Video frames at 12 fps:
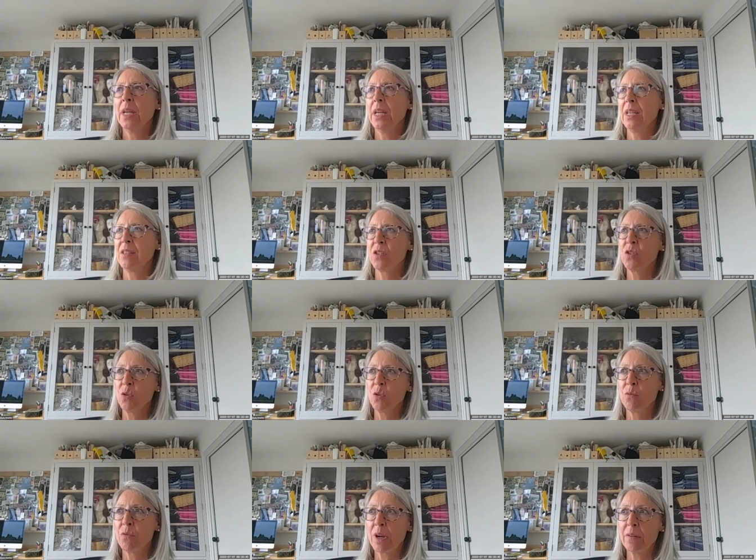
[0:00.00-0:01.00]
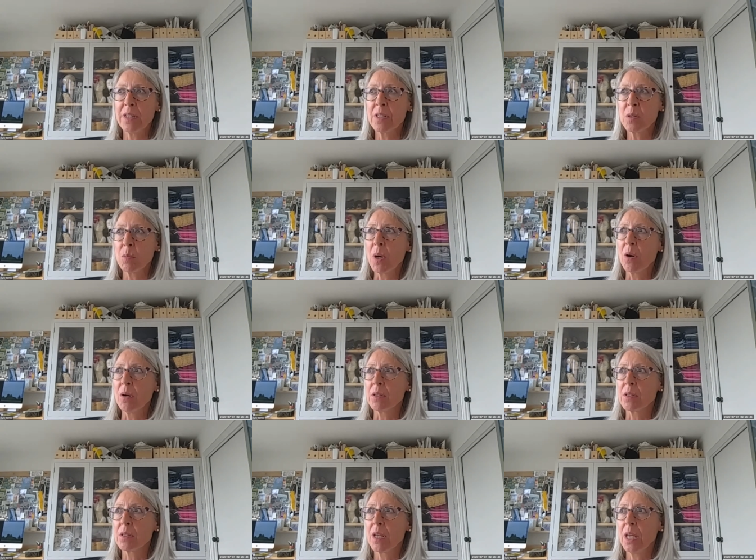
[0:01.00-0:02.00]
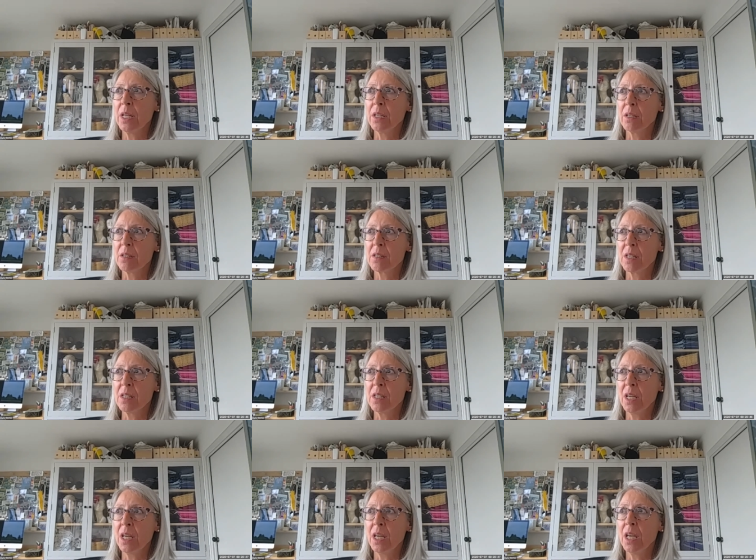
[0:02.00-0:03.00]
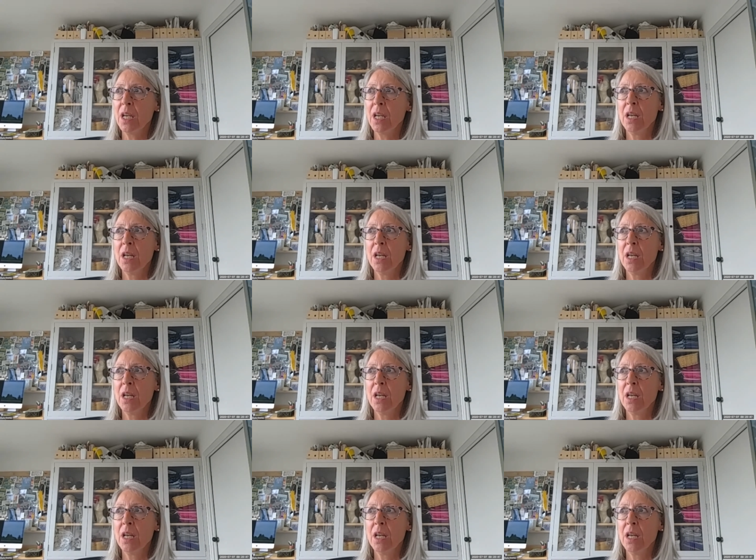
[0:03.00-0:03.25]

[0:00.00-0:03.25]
is a sort of very smart inner city,